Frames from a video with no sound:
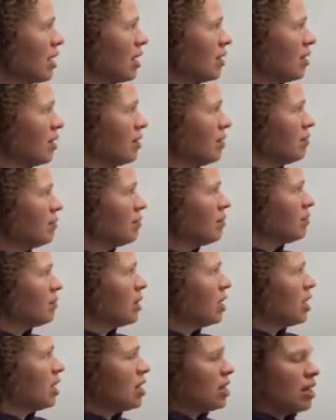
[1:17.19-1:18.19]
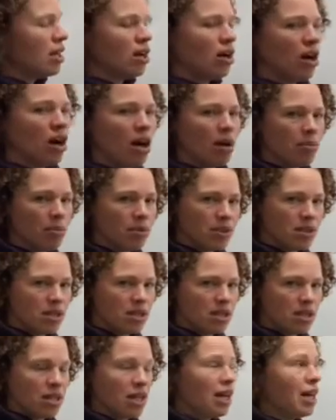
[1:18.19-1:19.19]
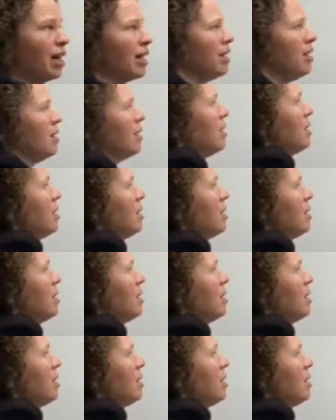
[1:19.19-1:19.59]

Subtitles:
angle, the opposite side